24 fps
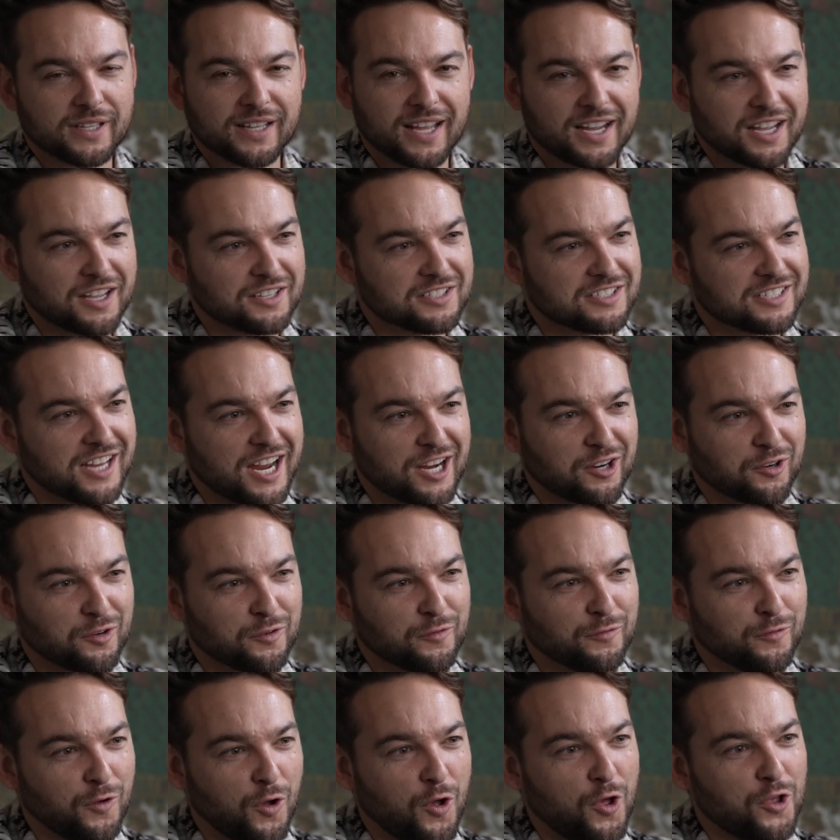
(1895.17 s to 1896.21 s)
like a sacred
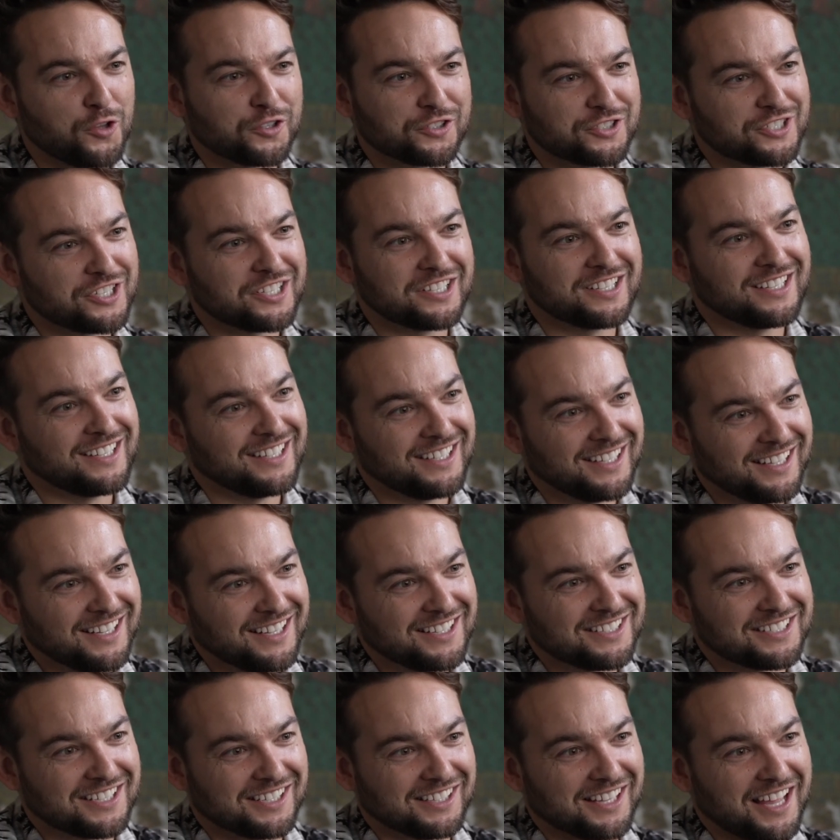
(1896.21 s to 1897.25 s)
vault
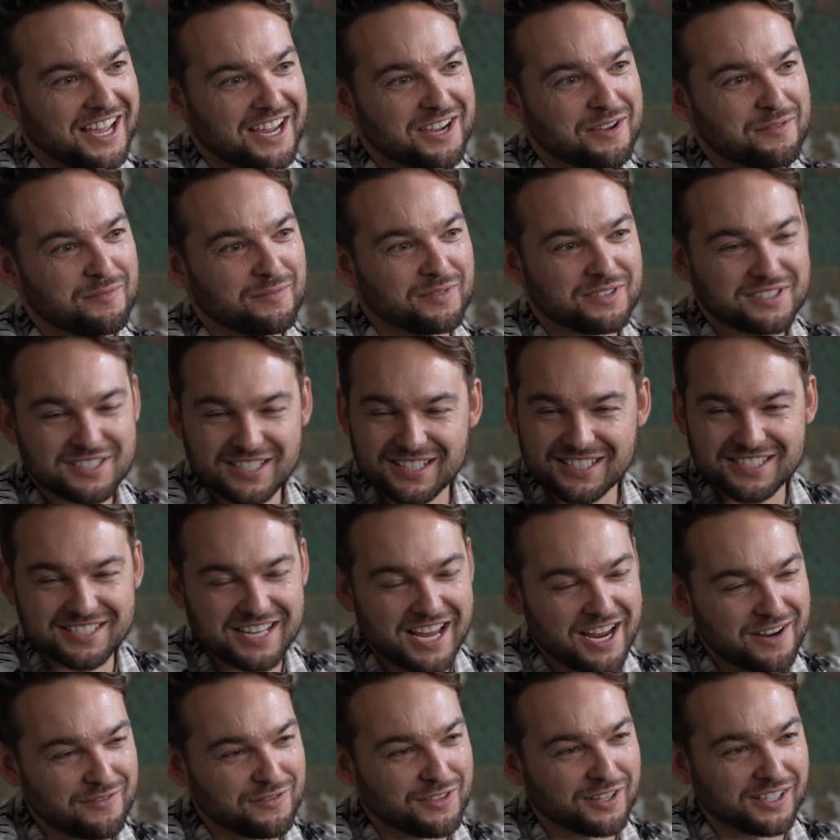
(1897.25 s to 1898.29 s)
to
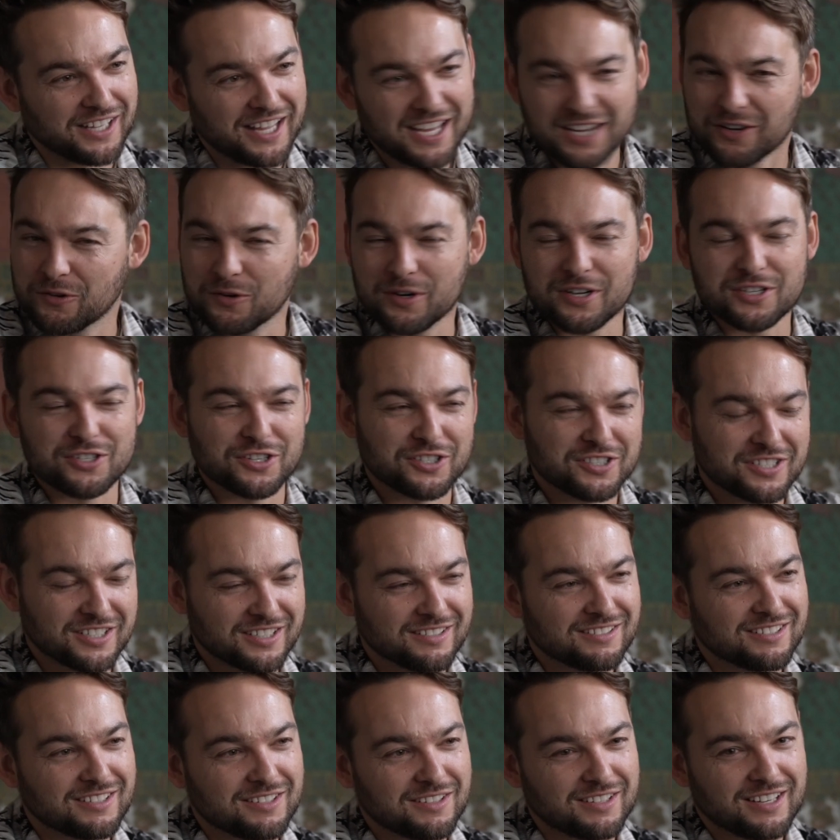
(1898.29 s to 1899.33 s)
save the language, or to
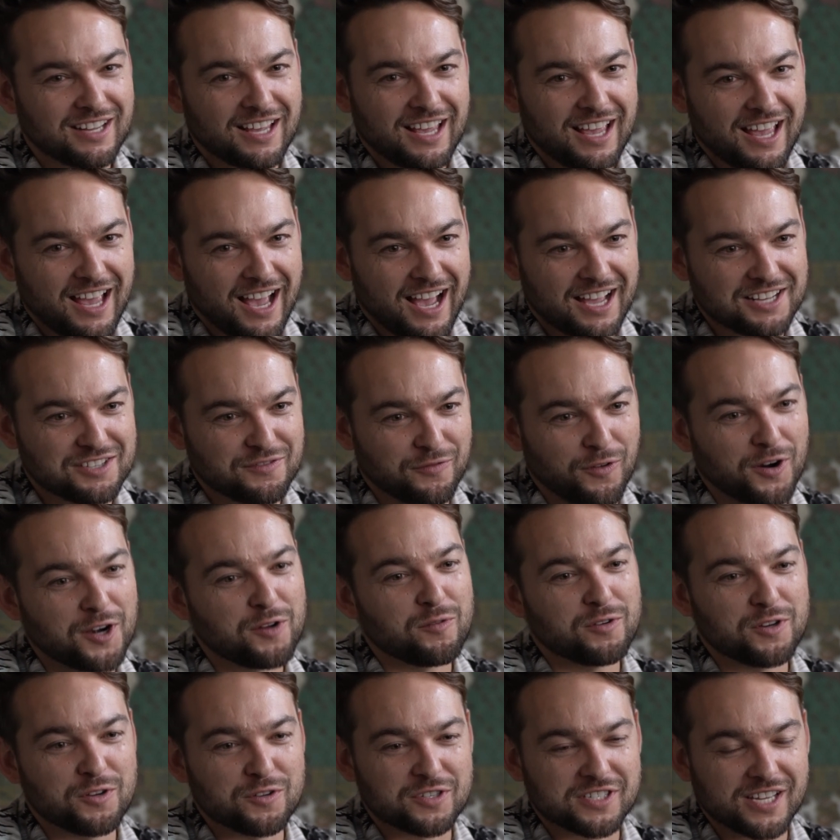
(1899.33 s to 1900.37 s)
it's funny
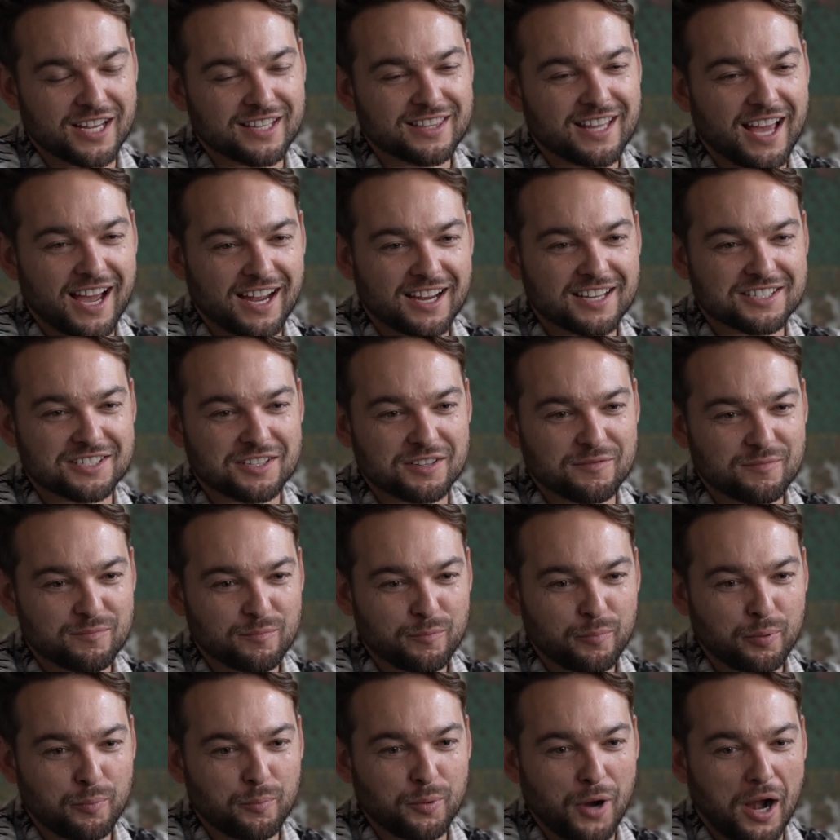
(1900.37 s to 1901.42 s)
when you said that, because it
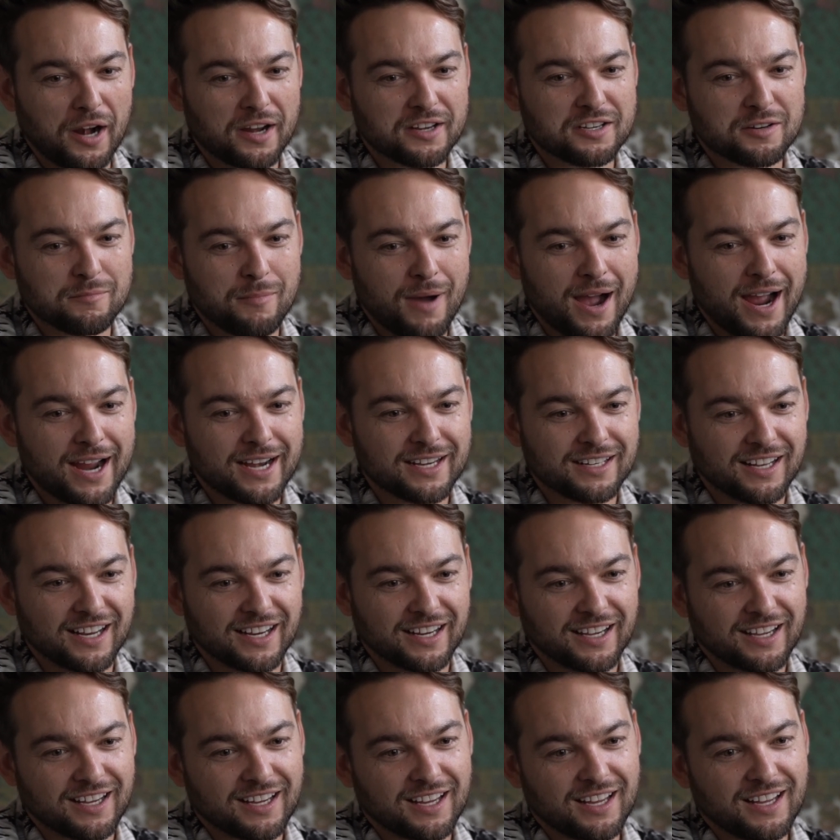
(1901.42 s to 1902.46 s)
brought into mind
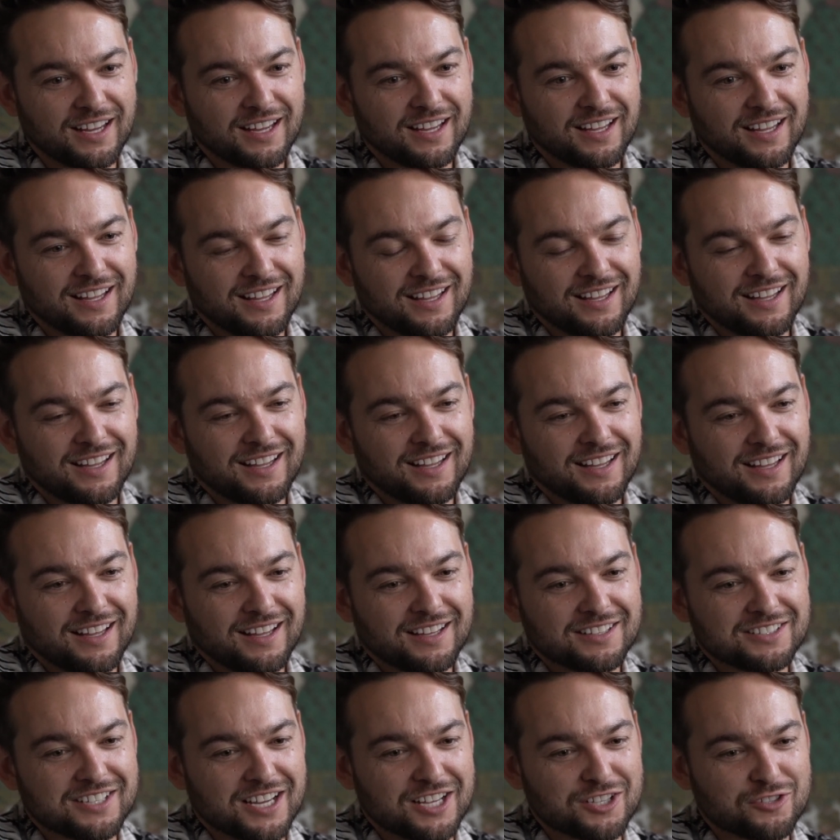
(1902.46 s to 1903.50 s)
like
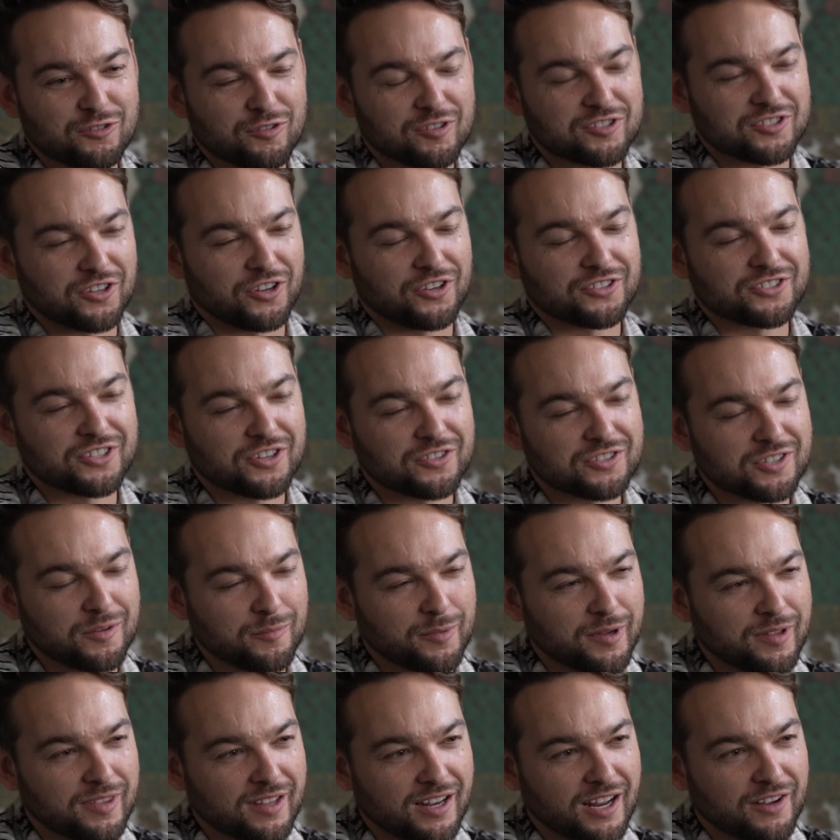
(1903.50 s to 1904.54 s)
Sanskrit's also
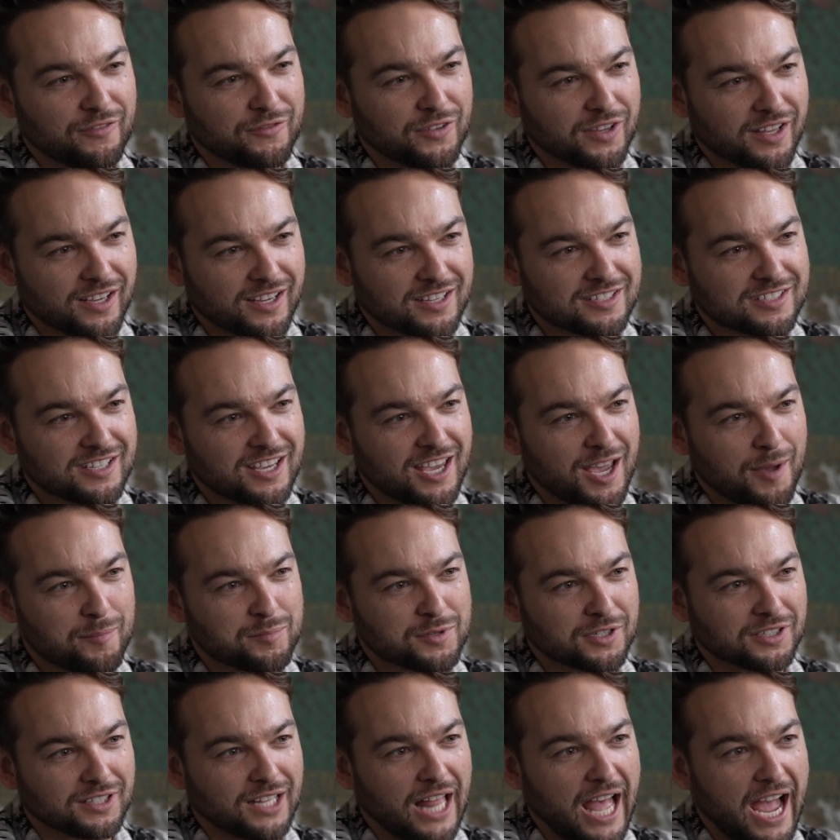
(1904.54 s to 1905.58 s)
something that I feel like is kept
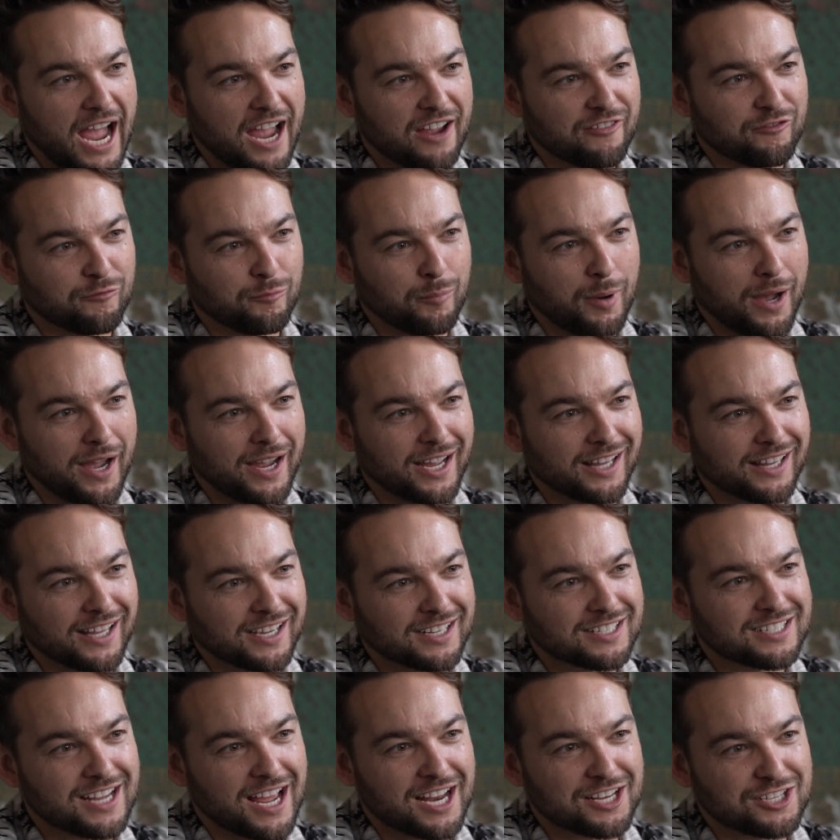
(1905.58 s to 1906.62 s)
alive by
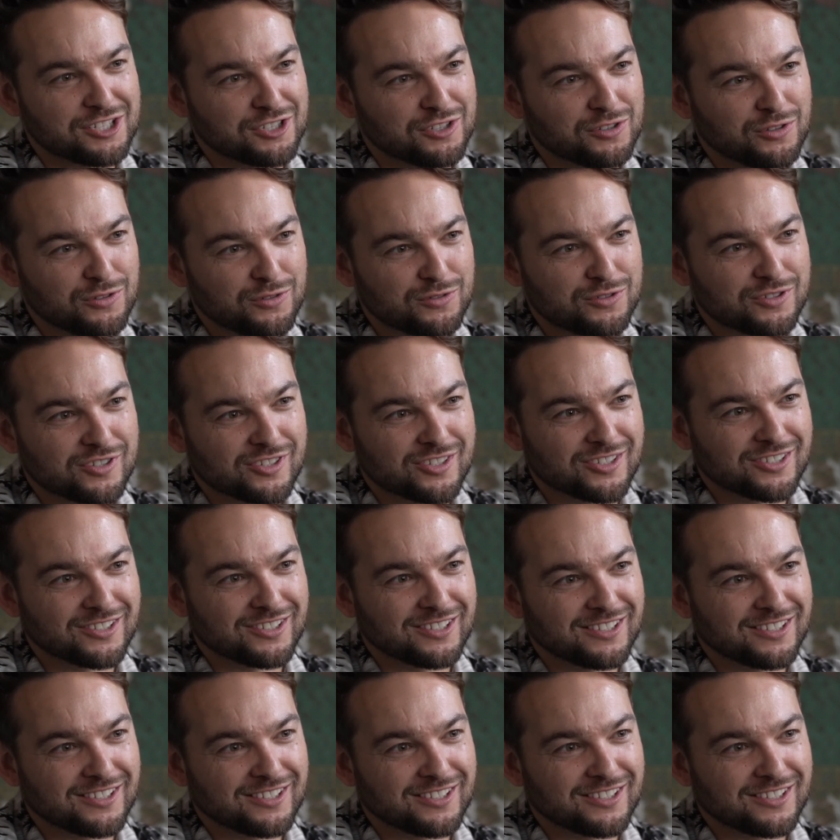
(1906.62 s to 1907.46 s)
like tattoos.